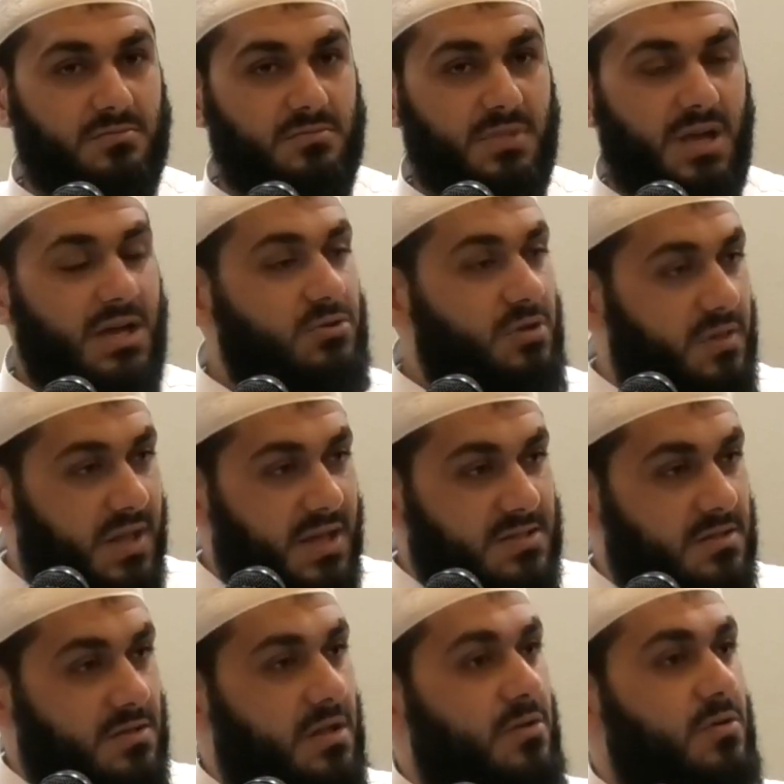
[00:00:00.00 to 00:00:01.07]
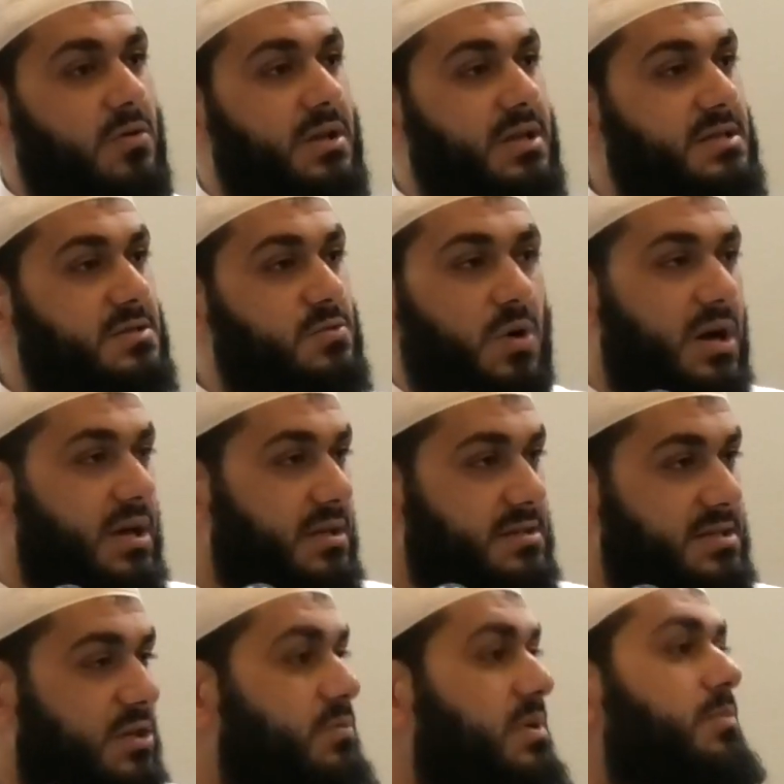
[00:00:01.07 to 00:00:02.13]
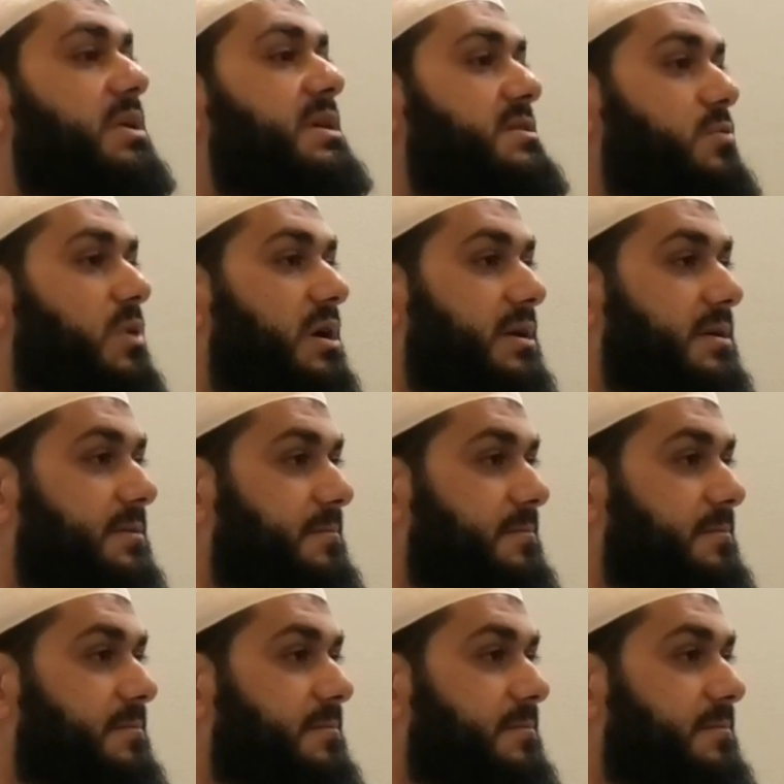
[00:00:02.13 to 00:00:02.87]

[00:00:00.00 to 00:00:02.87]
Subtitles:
$100,000 Rolex, why? Tell me please why?